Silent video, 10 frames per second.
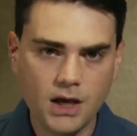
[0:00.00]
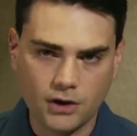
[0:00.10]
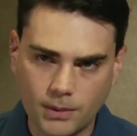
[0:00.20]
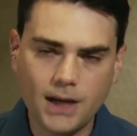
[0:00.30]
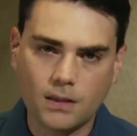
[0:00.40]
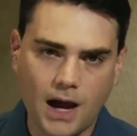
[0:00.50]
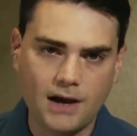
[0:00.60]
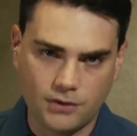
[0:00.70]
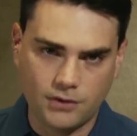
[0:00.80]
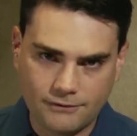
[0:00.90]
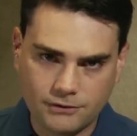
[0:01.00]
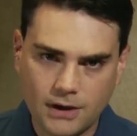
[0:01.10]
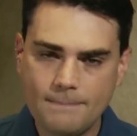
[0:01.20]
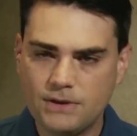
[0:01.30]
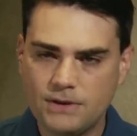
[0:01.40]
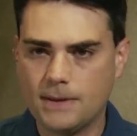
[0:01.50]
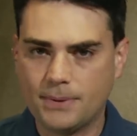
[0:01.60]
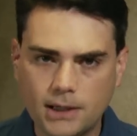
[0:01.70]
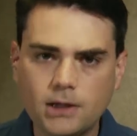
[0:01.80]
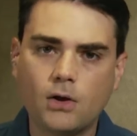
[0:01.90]
The great lie of the left is that
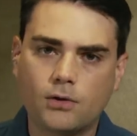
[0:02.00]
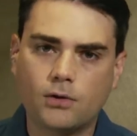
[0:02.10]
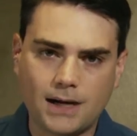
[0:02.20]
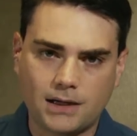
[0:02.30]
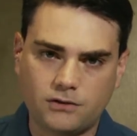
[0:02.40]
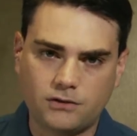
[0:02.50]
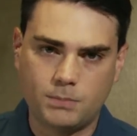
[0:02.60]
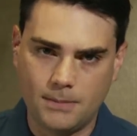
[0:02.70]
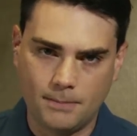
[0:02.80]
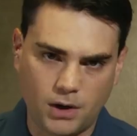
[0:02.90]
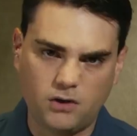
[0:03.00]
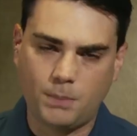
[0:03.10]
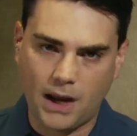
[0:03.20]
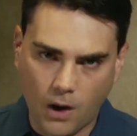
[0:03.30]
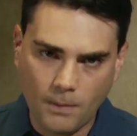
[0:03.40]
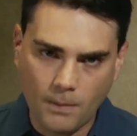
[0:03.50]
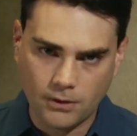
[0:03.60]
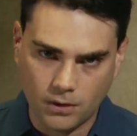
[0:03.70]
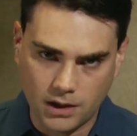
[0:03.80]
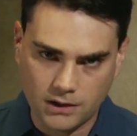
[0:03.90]
political correctness has been embraced by all
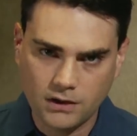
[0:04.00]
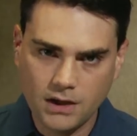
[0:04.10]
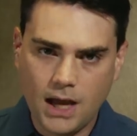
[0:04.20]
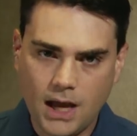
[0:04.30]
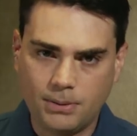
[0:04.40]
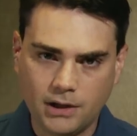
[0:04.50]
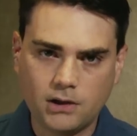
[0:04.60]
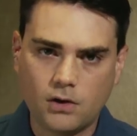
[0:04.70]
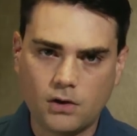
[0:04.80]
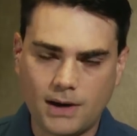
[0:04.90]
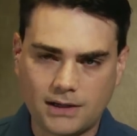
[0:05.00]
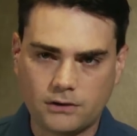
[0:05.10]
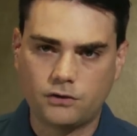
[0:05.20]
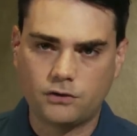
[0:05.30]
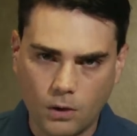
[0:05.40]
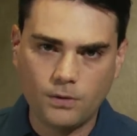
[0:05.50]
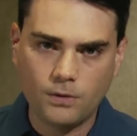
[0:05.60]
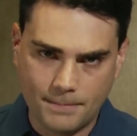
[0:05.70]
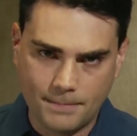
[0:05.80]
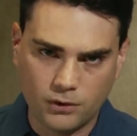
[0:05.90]
minorities, and political correctness is
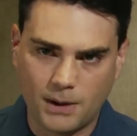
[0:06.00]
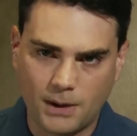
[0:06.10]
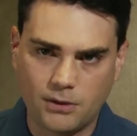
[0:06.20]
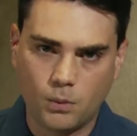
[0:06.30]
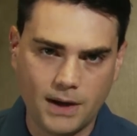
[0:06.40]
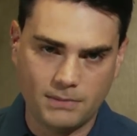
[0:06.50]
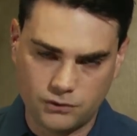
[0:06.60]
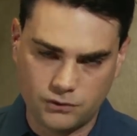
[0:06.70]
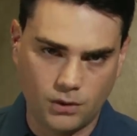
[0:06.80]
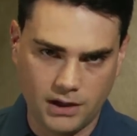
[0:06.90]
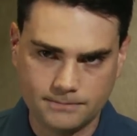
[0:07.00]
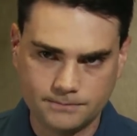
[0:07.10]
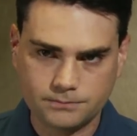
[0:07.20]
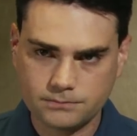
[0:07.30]
only opposed by the white majority.